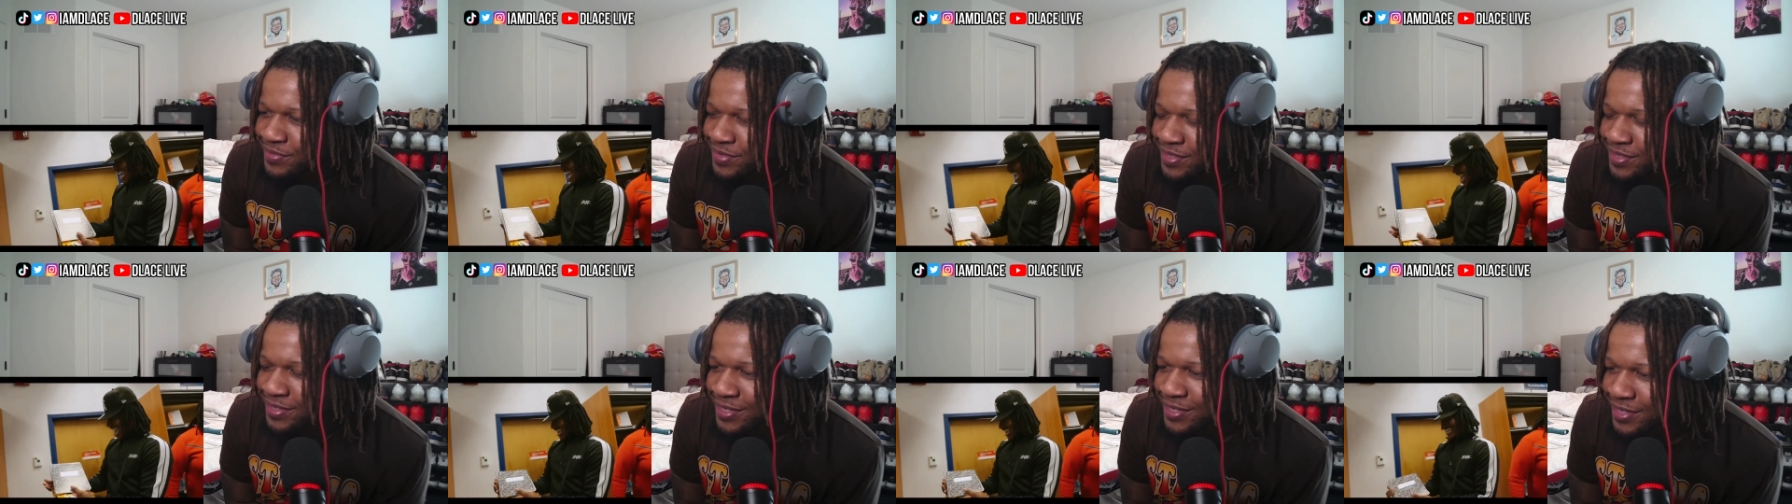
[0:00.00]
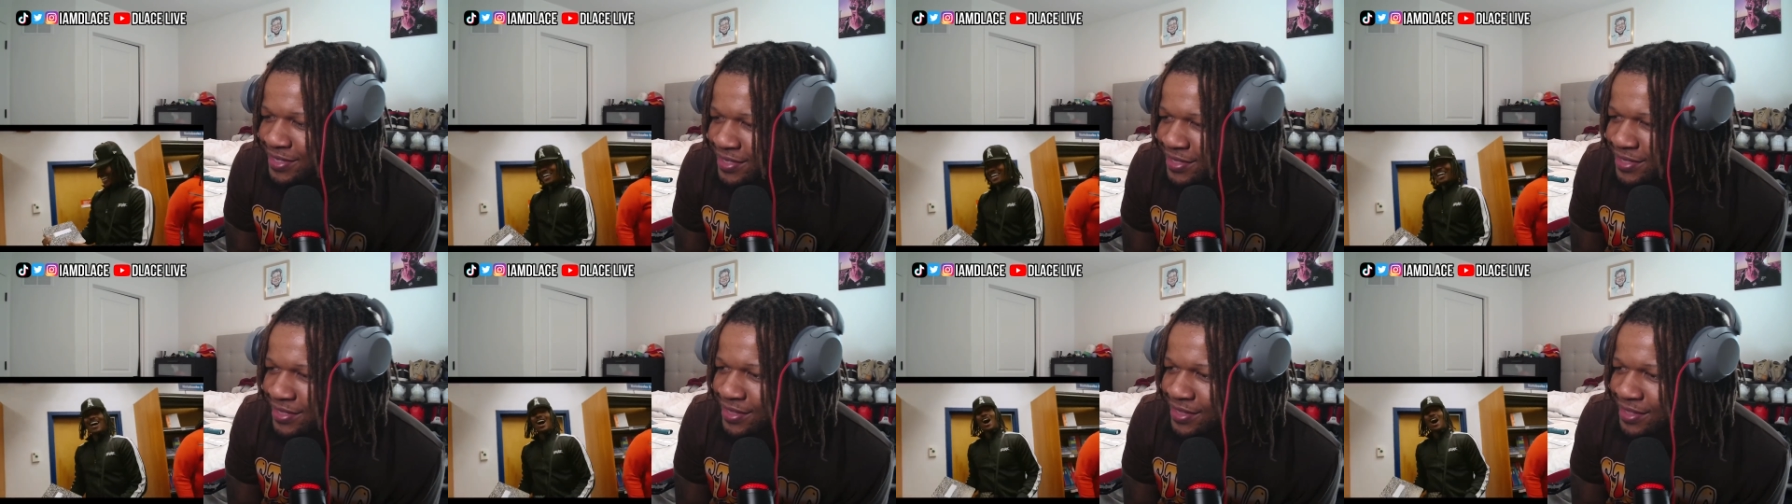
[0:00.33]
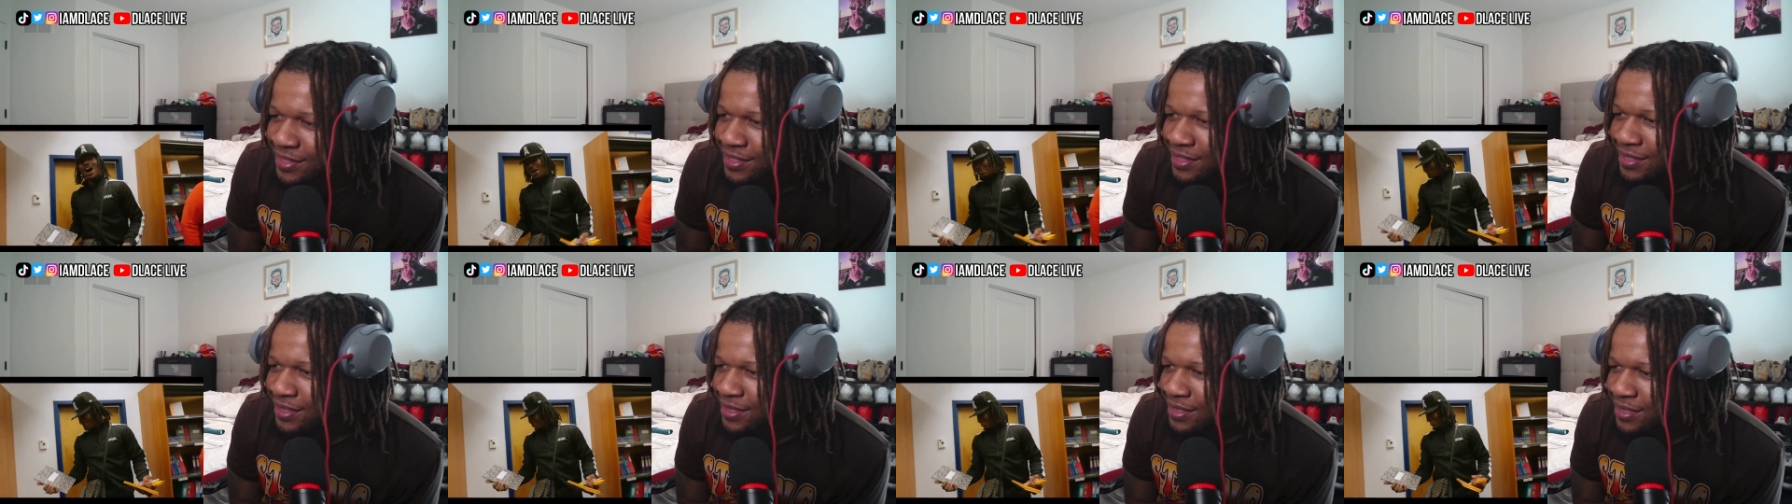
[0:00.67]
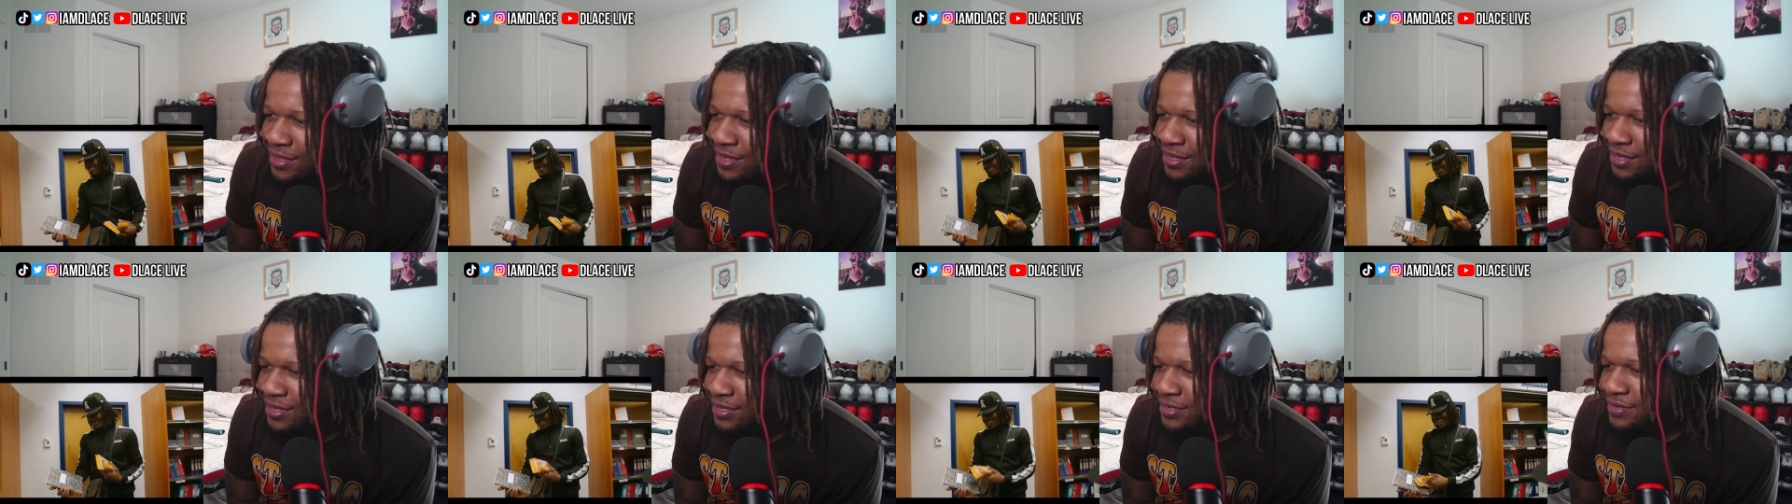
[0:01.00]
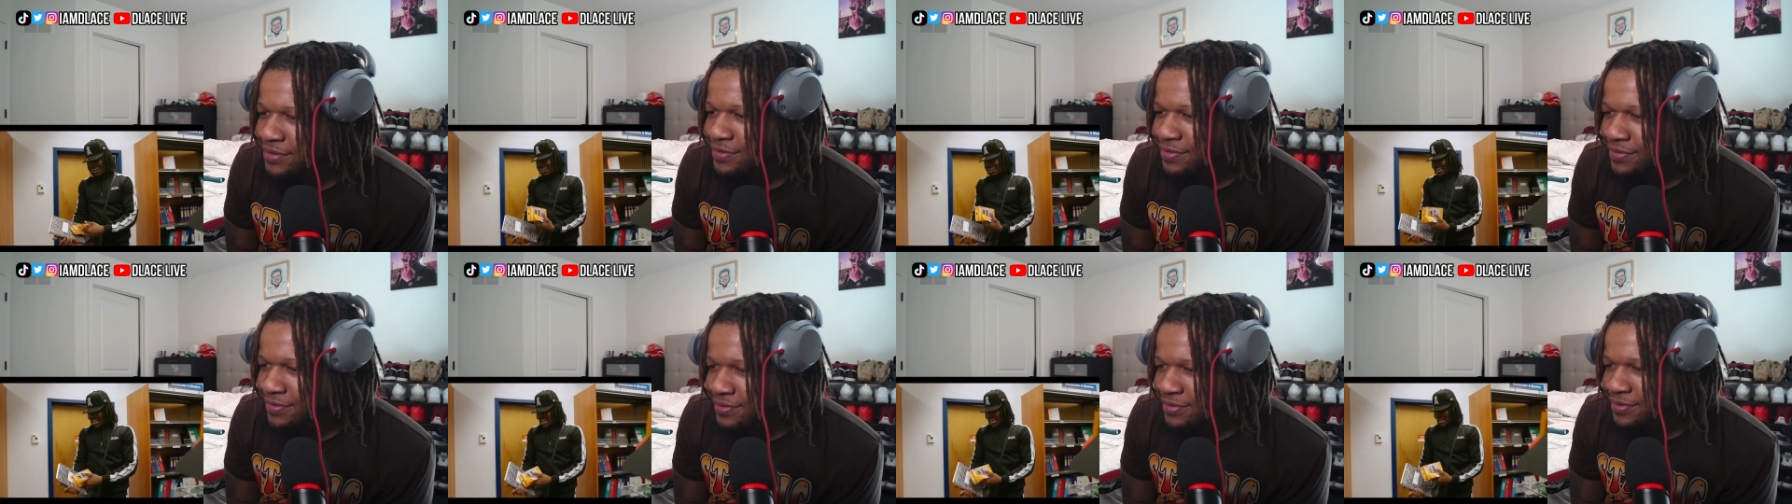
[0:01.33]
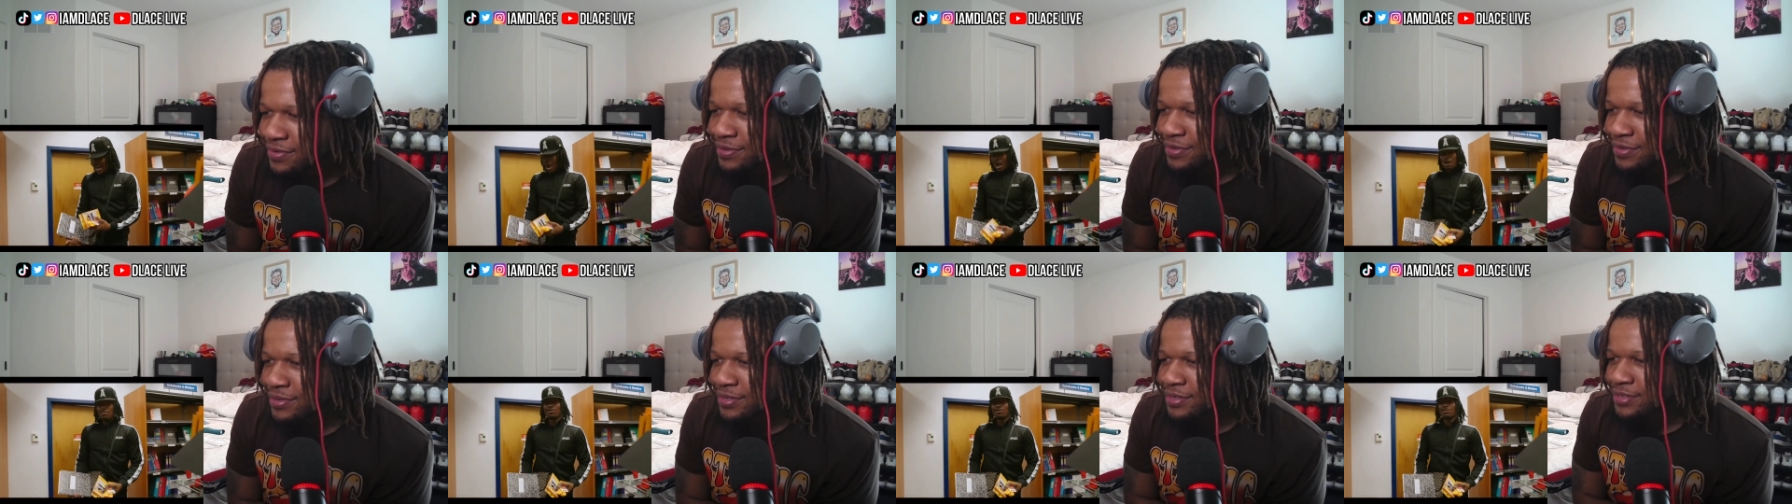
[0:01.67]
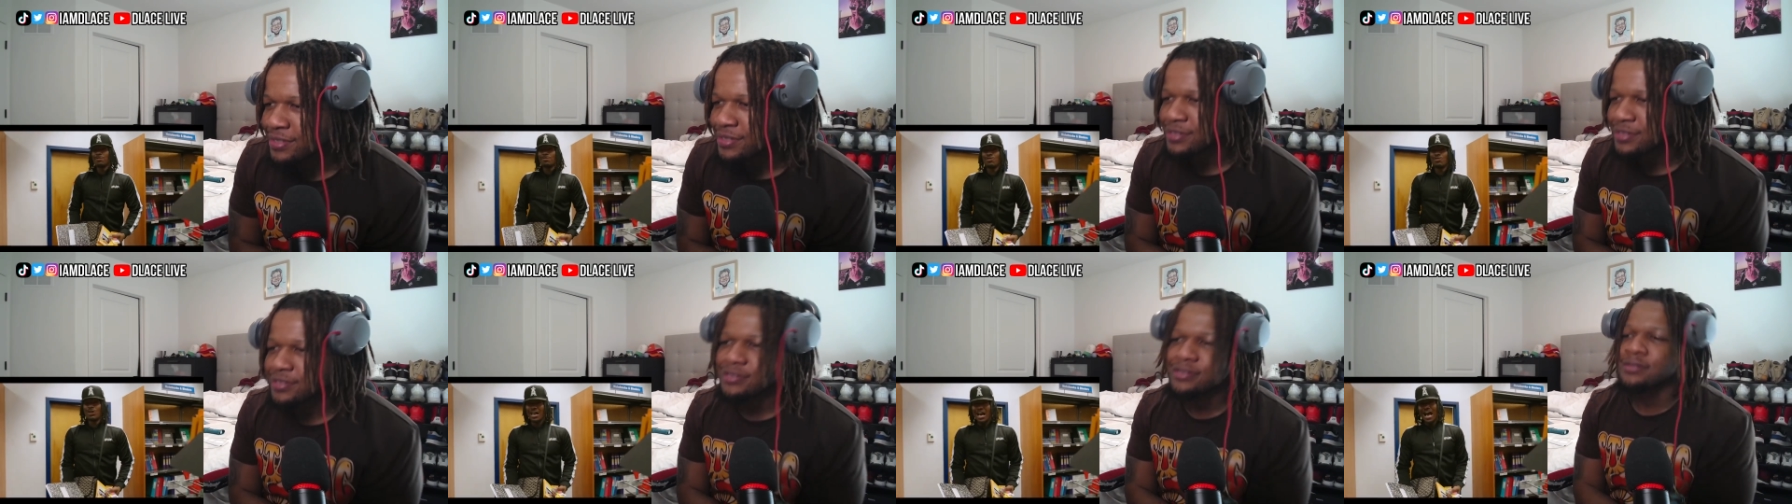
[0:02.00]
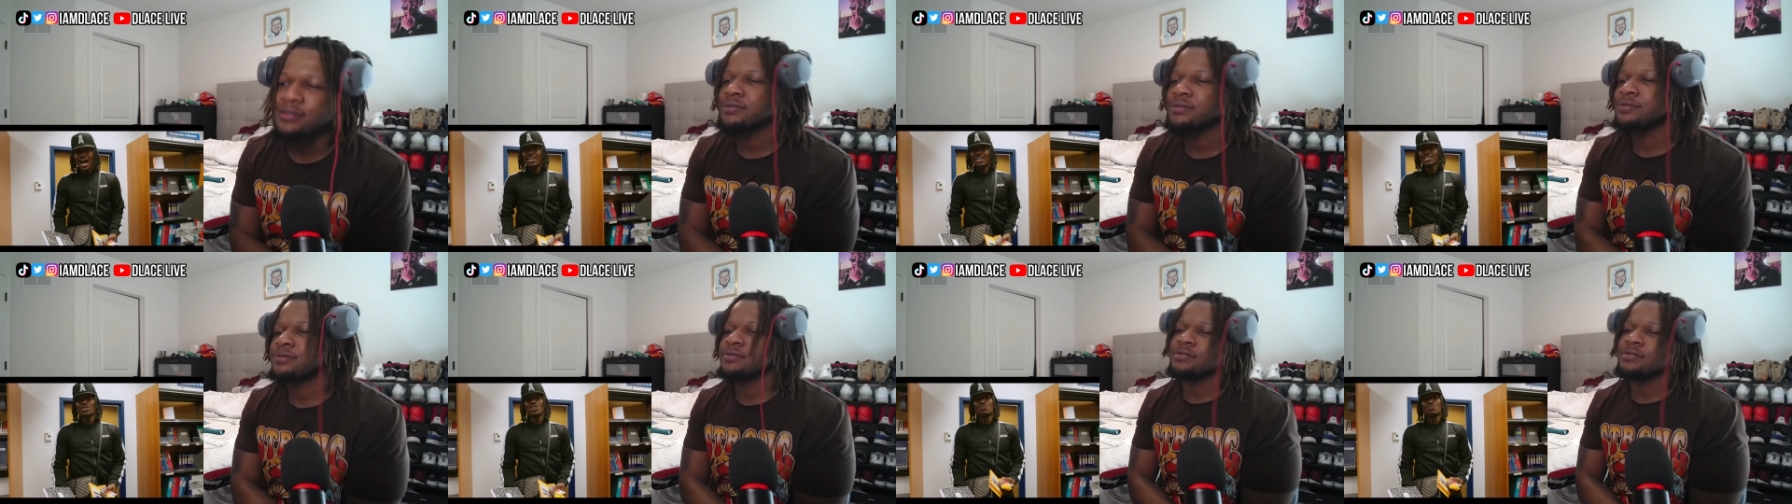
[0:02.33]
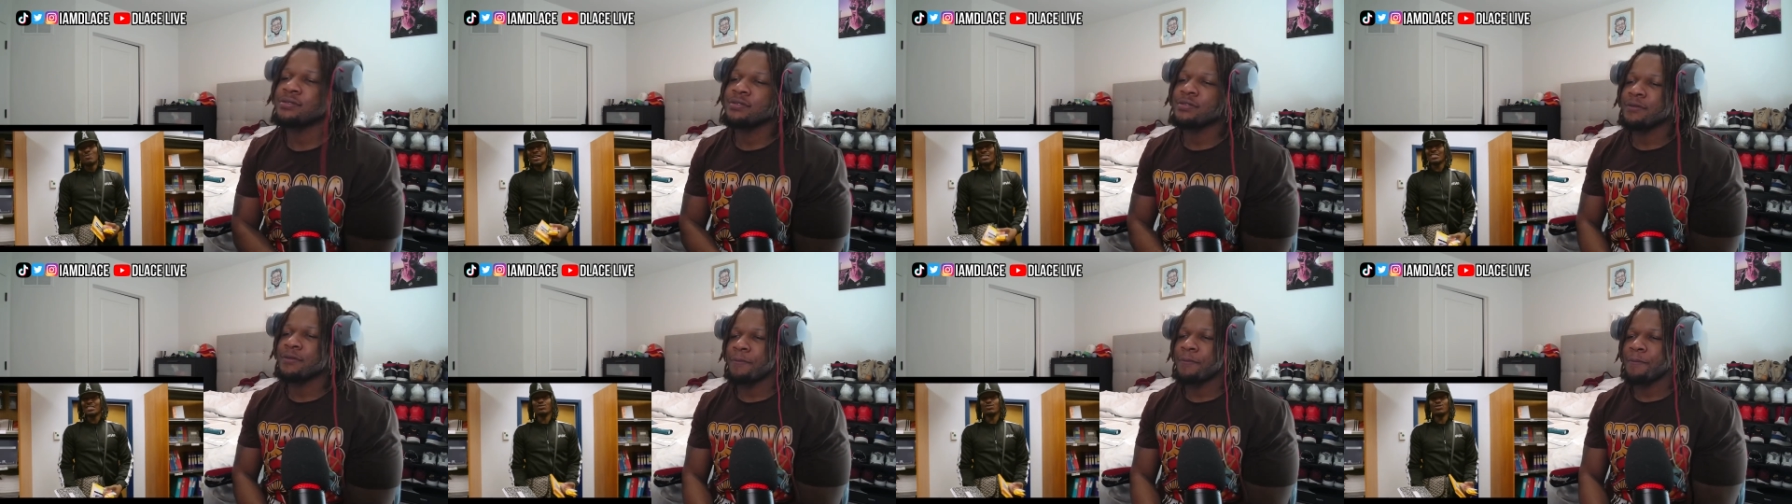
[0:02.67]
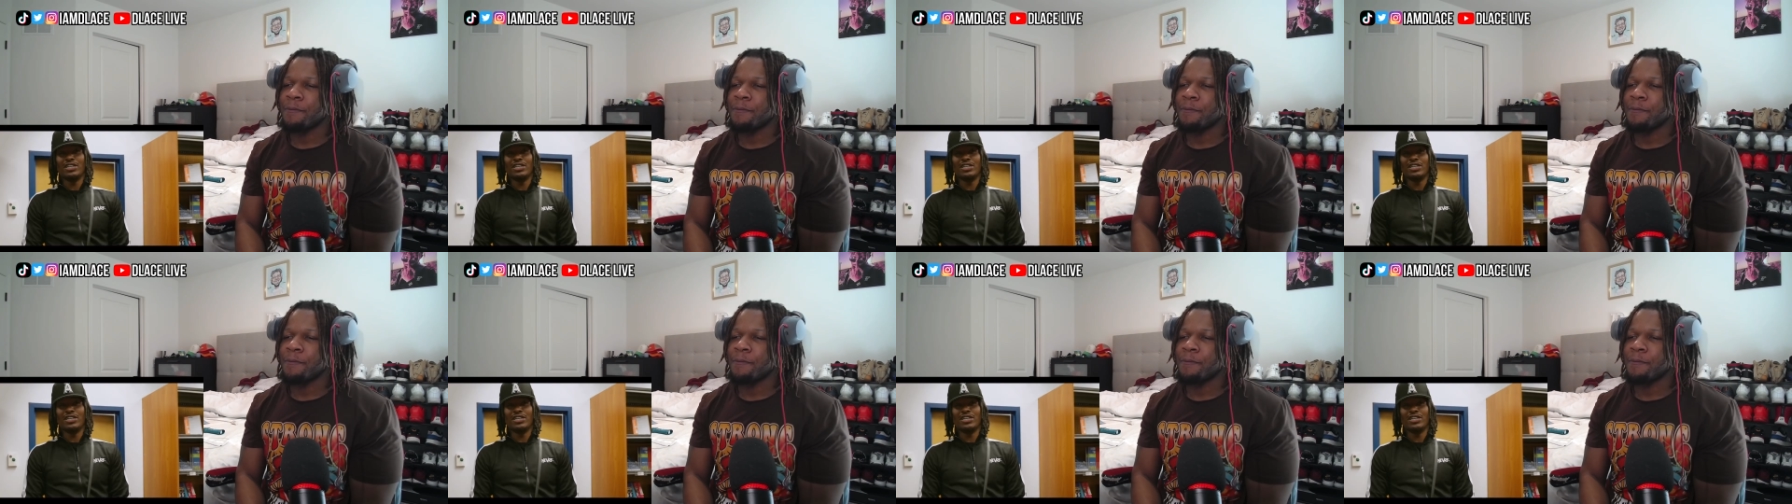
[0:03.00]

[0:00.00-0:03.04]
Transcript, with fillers: Hey, all uh, right, bro. I remember high school, my shit